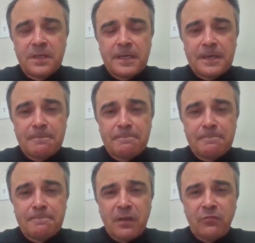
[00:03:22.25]
uh,
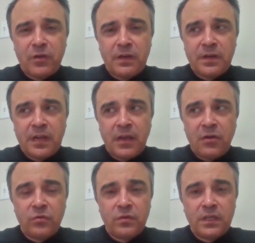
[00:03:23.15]
I've written
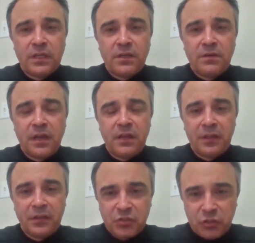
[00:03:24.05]
now, uh, I
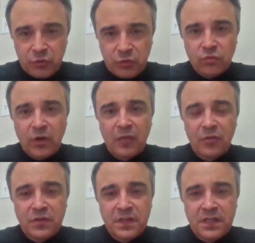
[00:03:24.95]
think, two
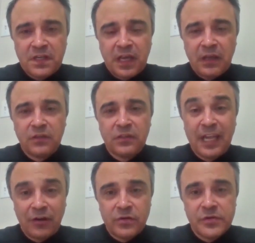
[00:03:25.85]
rather detailed
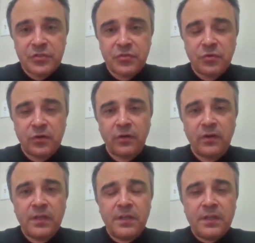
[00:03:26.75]
letters to
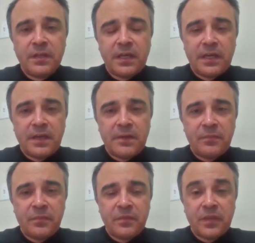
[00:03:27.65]
her um,